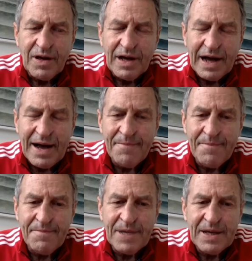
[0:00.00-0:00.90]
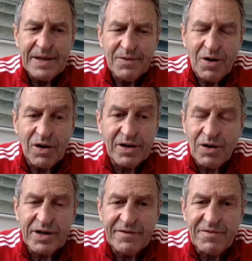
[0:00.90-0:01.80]

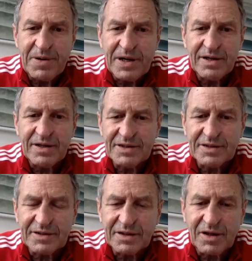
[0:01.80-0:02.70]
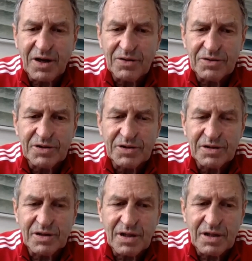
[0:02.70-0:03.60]
I'd never been an assistant coach
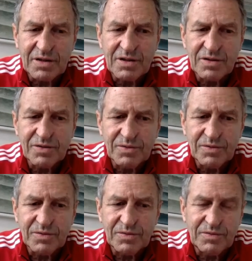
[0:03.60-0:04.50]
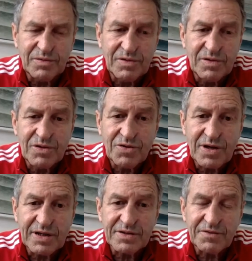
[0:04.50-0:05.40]
until
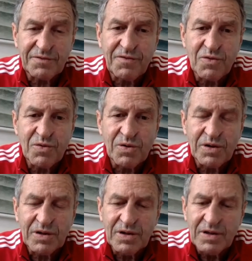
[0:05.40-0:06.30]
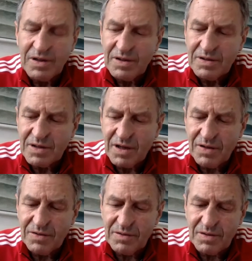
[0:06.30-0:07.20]
2004.
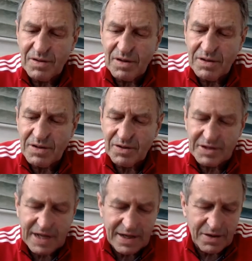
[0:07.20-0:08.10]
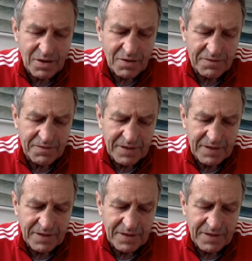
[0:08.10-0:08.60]
So I started off